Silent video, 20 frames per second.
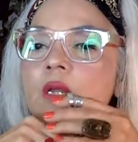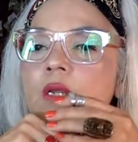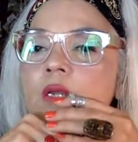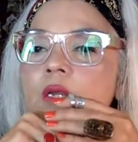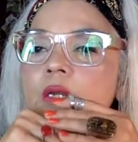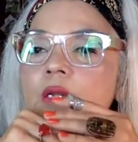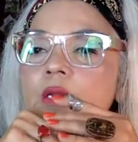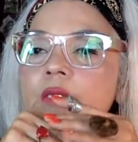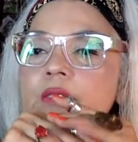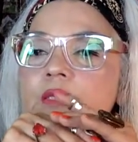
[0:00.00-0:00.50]

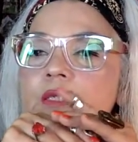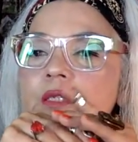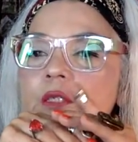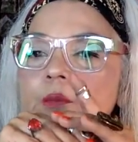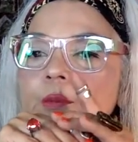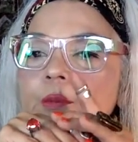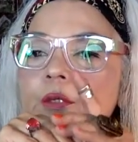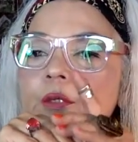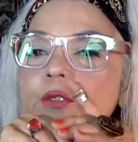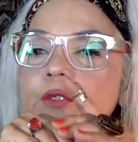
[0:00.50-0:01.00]
Could I still
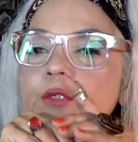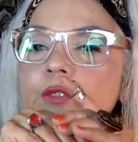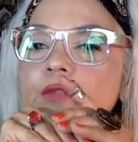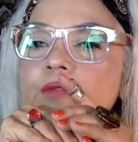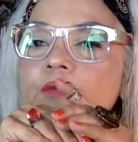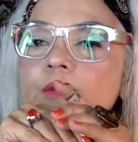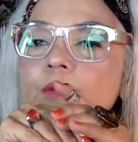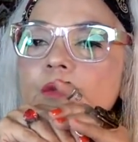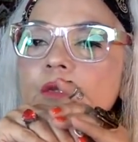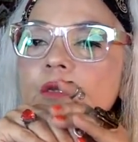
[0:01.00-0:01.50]
purchase
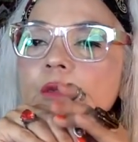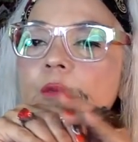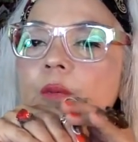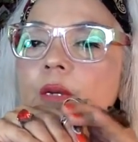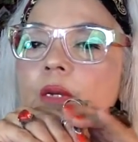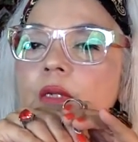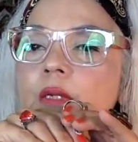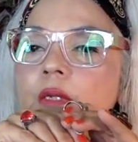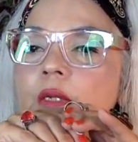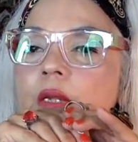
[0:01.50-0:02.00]
from you
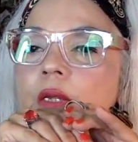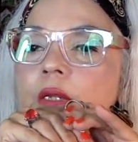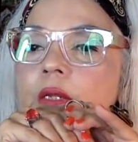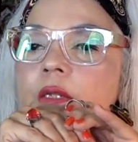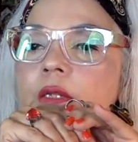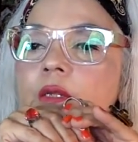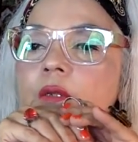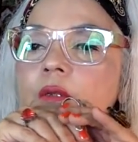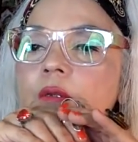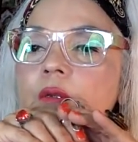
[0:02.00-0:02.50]
by
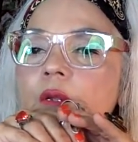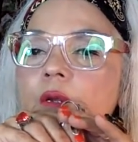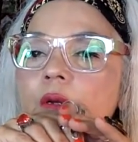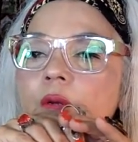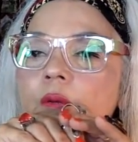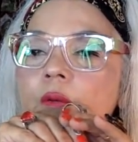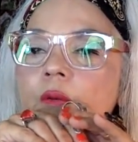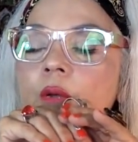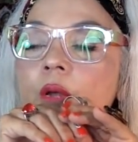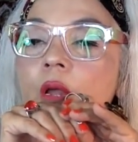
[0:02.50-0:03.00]
letting you
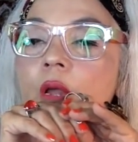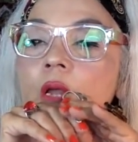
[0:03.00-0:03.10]
know?